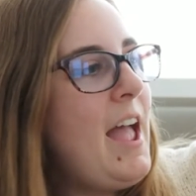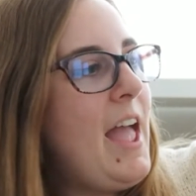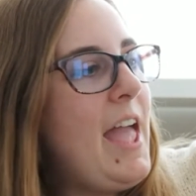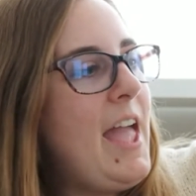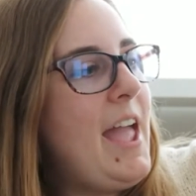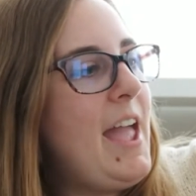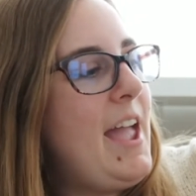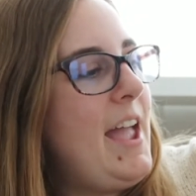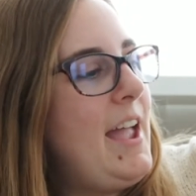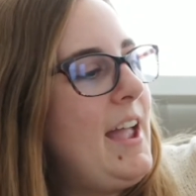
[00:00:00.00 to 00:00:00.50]

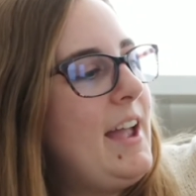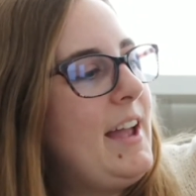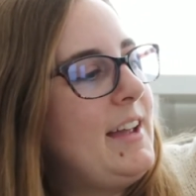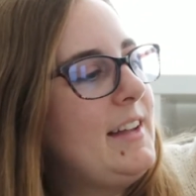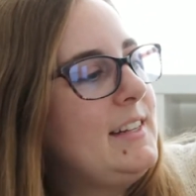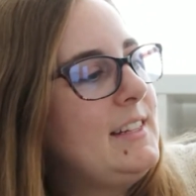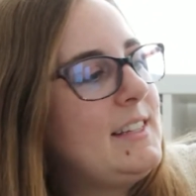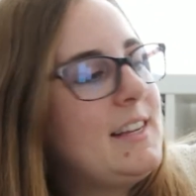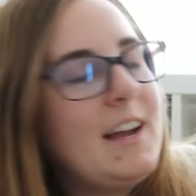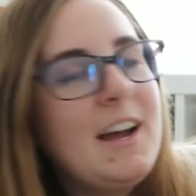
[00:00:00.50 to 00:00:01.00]

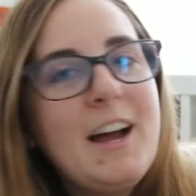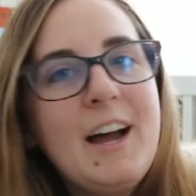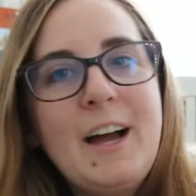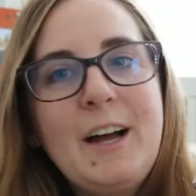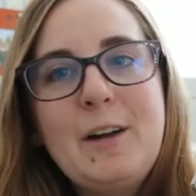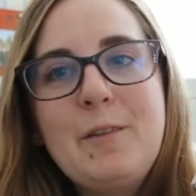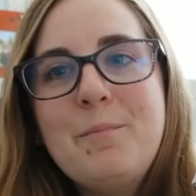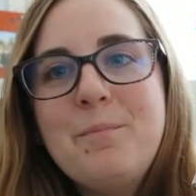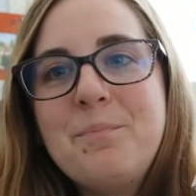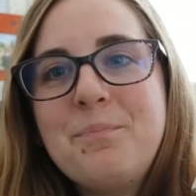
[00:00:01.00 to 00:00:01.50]
And
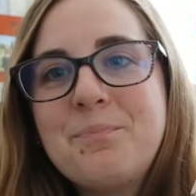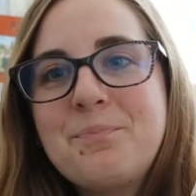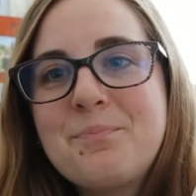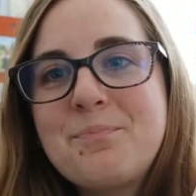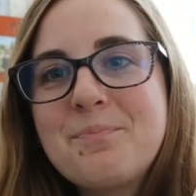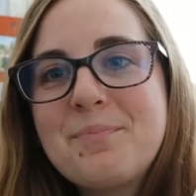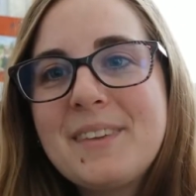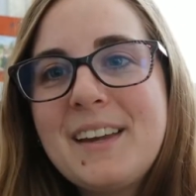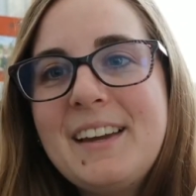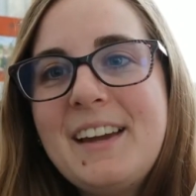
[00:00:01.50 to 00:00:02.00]

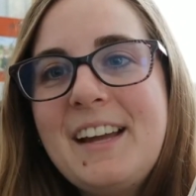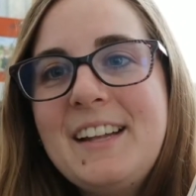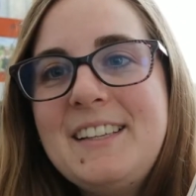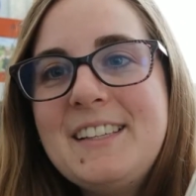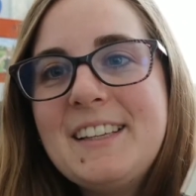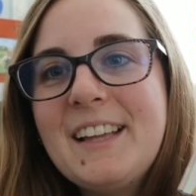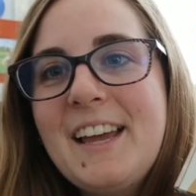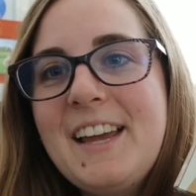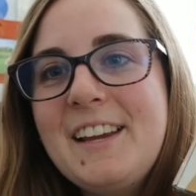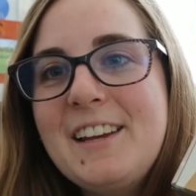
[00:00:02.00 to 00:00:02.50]
um,
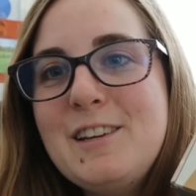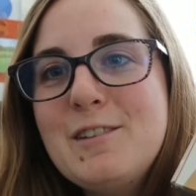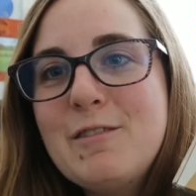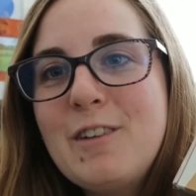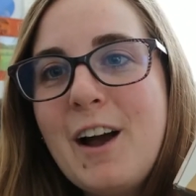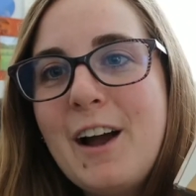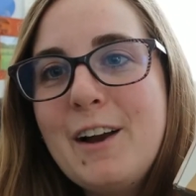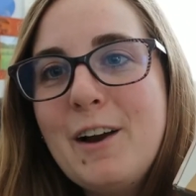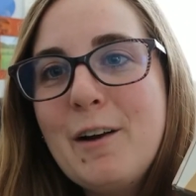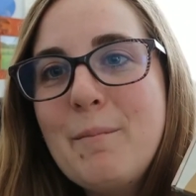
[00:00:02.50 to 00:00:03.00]
it's like you've
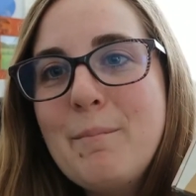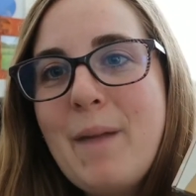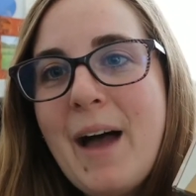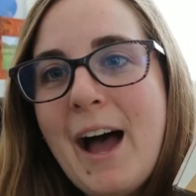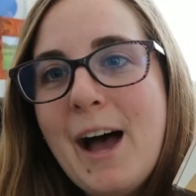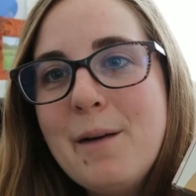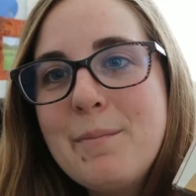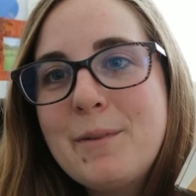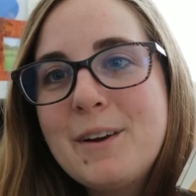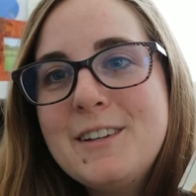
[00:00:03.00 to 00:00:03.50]
got your
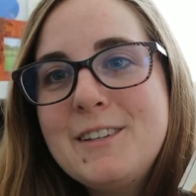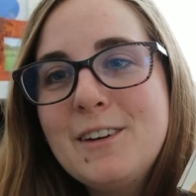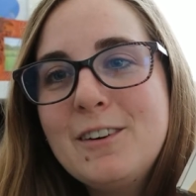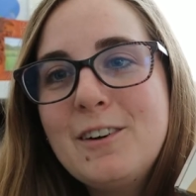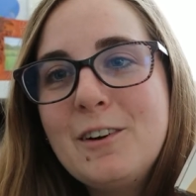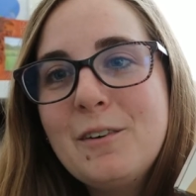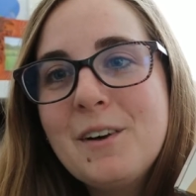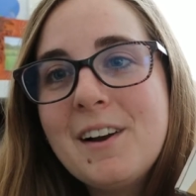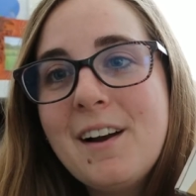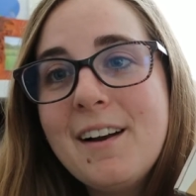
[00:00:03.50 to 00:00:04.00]
map because you're
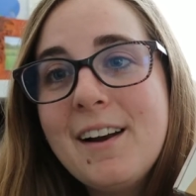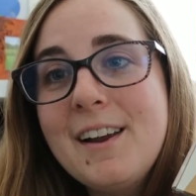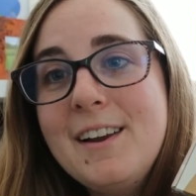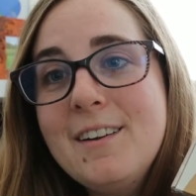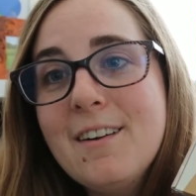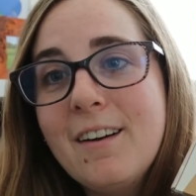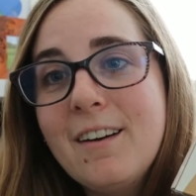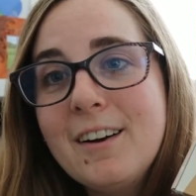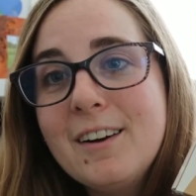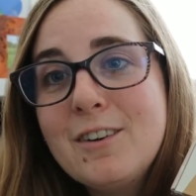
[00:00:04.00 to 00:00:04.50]
going on a
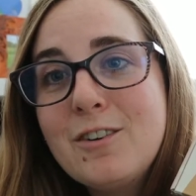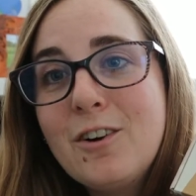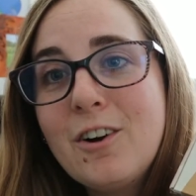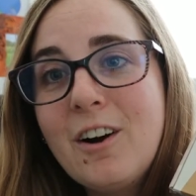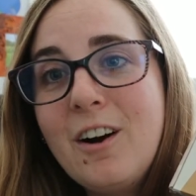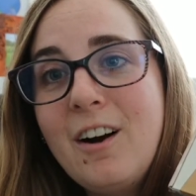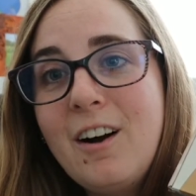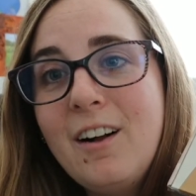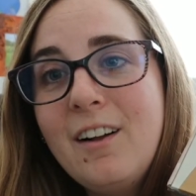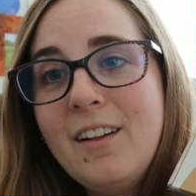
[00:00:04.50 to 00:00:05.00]
yarn
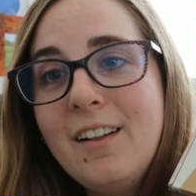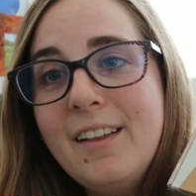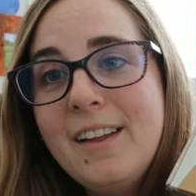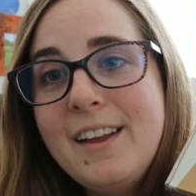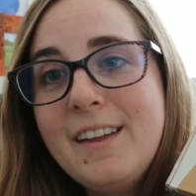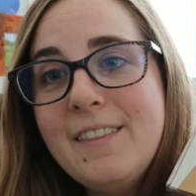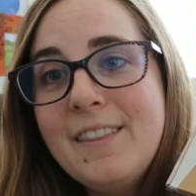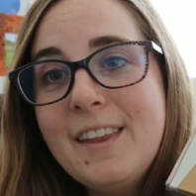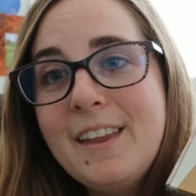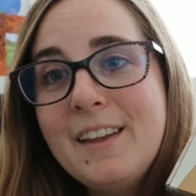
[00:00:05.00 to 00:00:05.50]
crawl
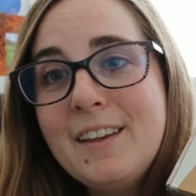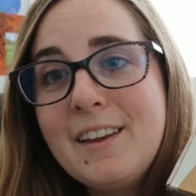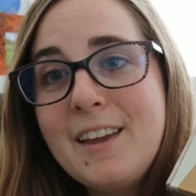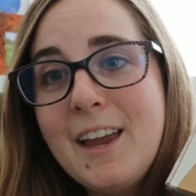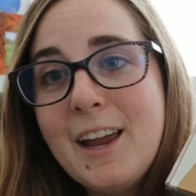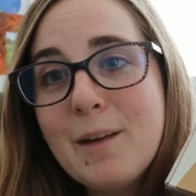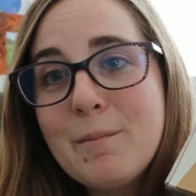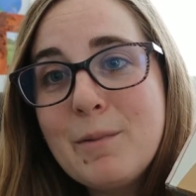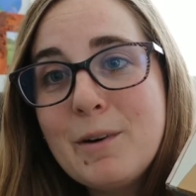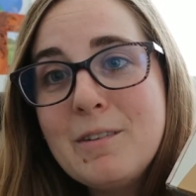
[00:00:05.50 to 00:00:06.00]
in the
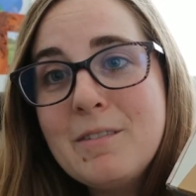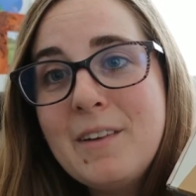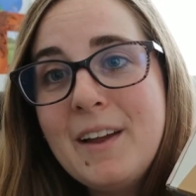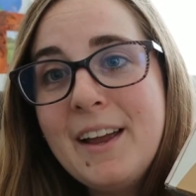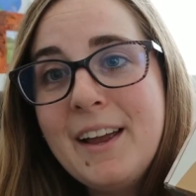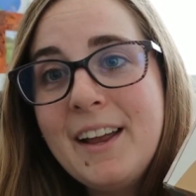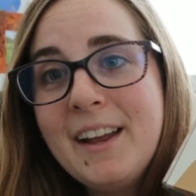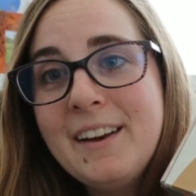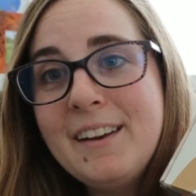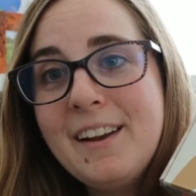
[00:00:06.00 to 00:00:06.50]
camper
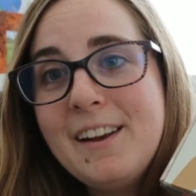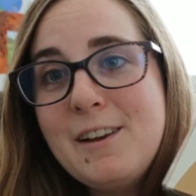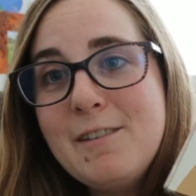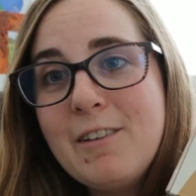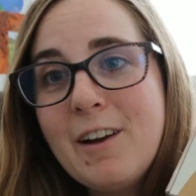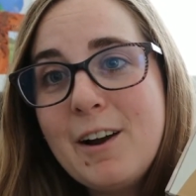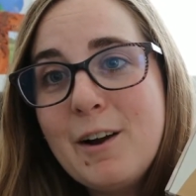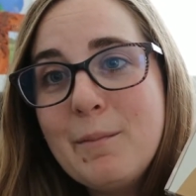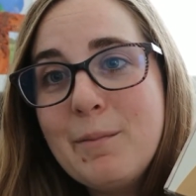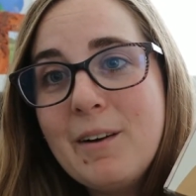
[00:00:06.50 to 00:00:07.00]
van and
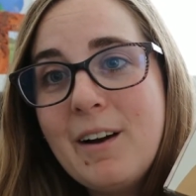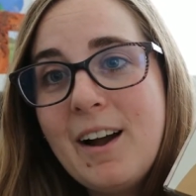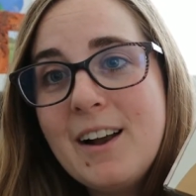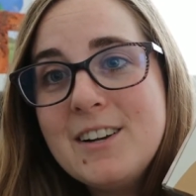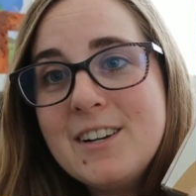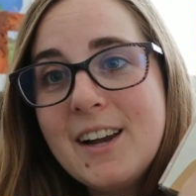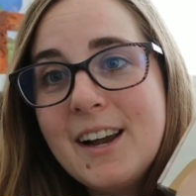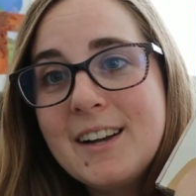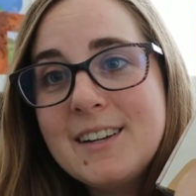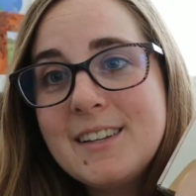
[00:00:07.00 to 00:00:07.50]
you've got your
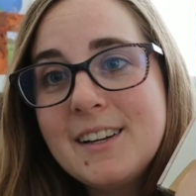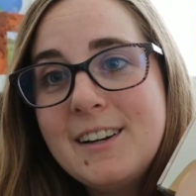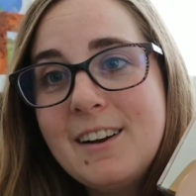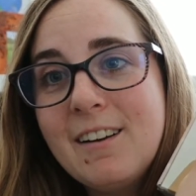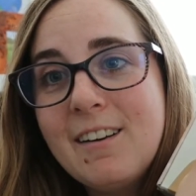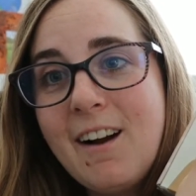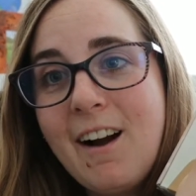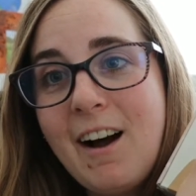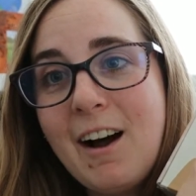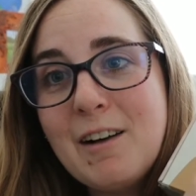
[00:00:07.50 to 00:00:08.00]
project and
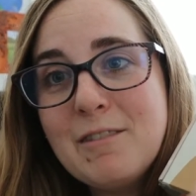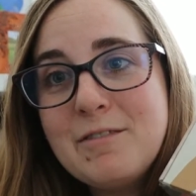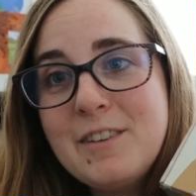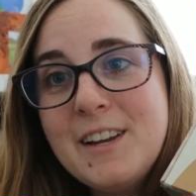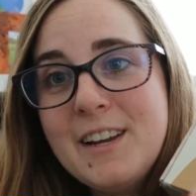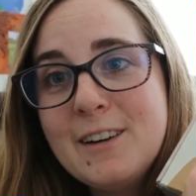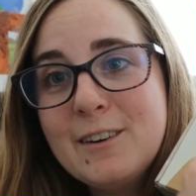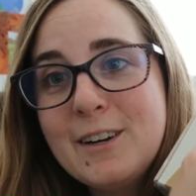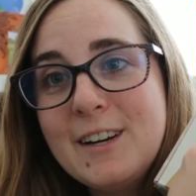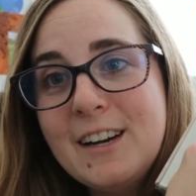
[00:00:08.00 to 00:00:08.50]
your
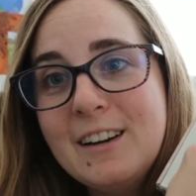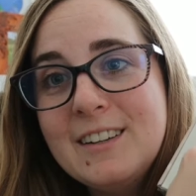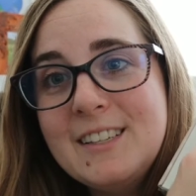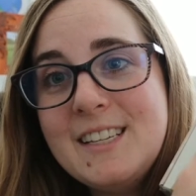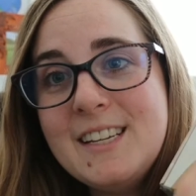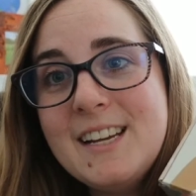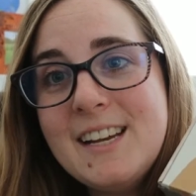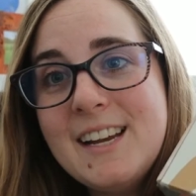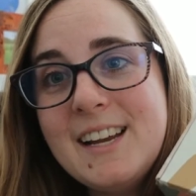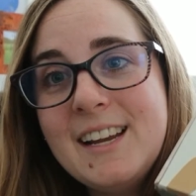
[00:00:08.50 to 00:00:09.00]
coffee or your
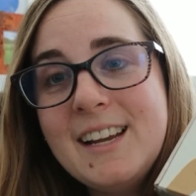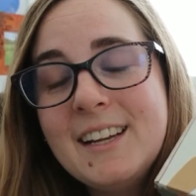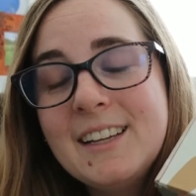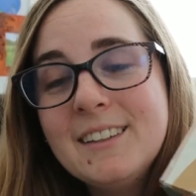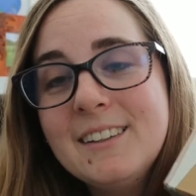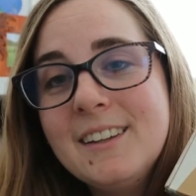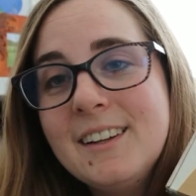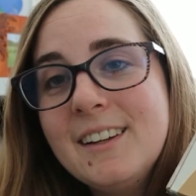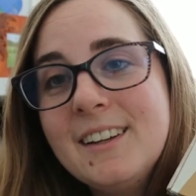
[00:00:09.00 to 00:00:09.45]
tea.